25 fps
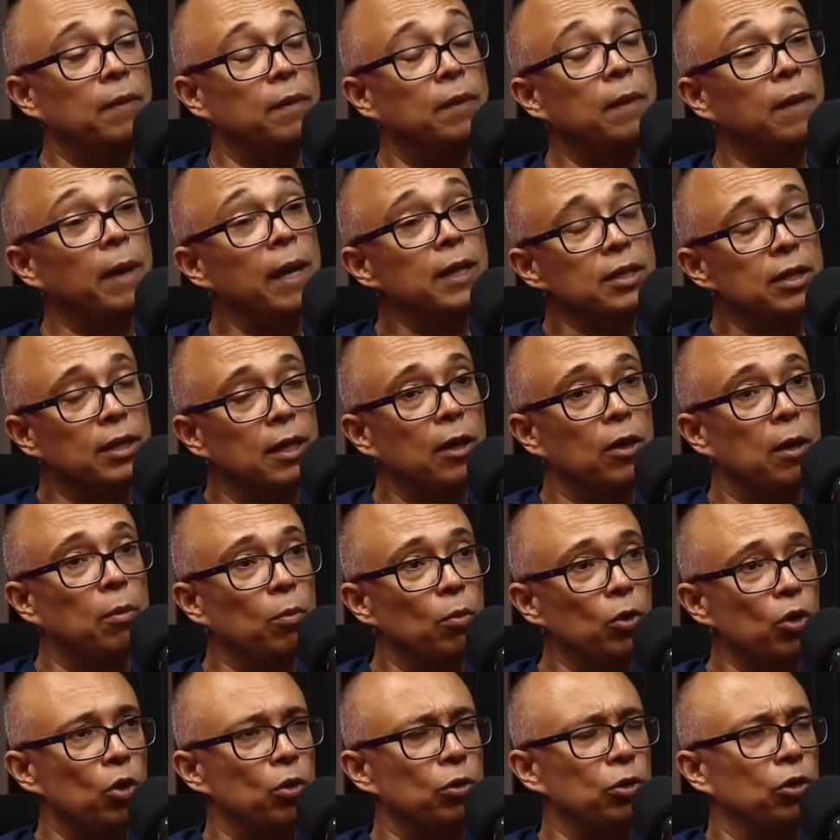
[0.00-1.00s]
I see the
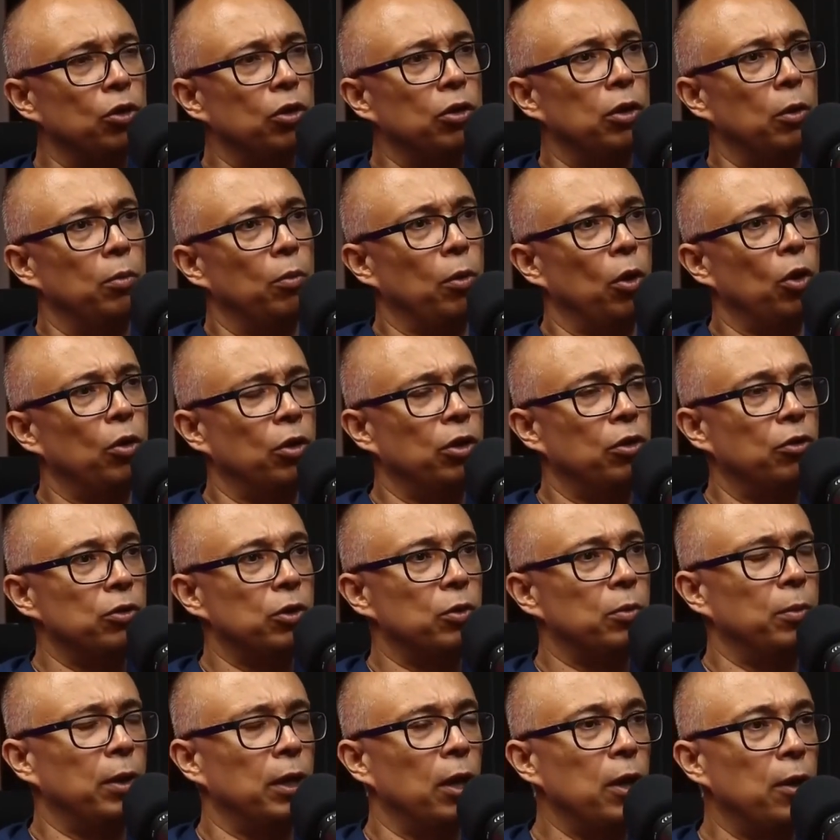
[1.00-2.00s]
boost for
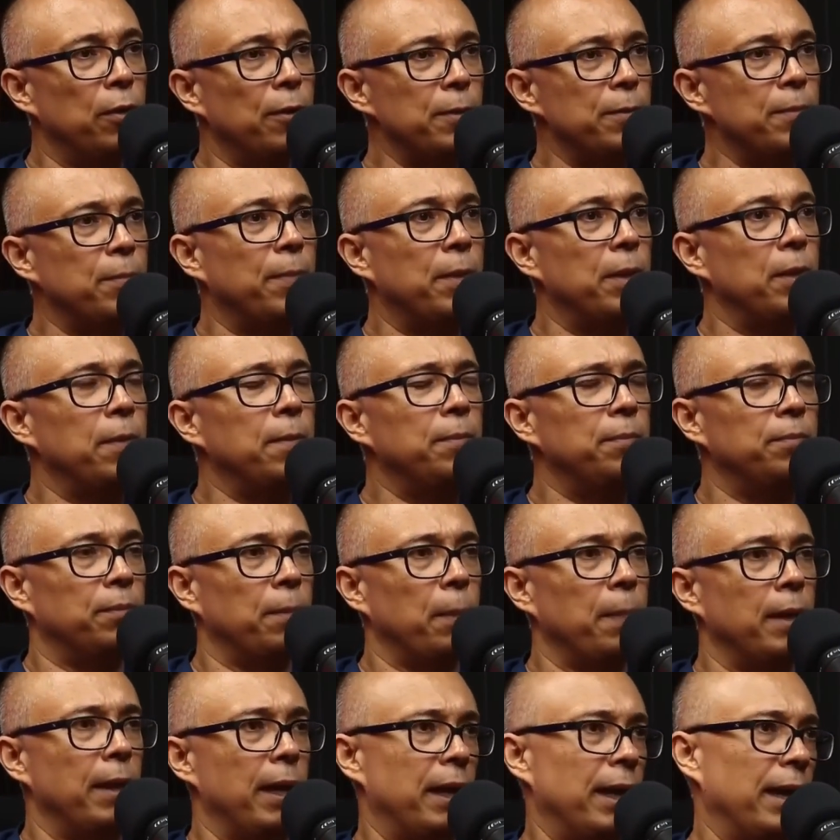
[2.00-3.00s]
me,
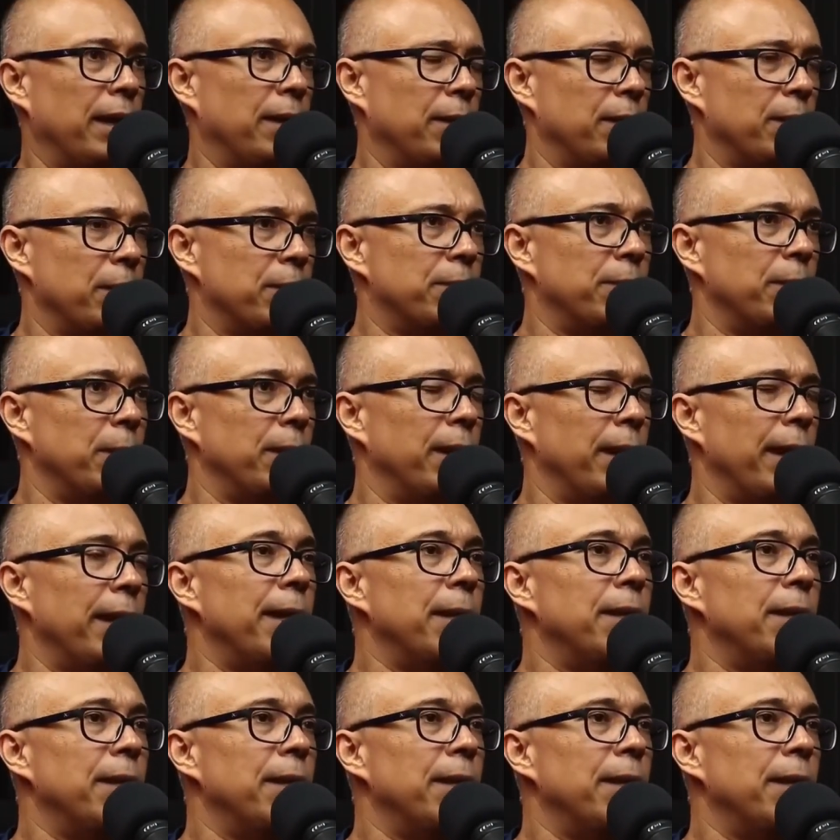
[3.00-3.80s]
like it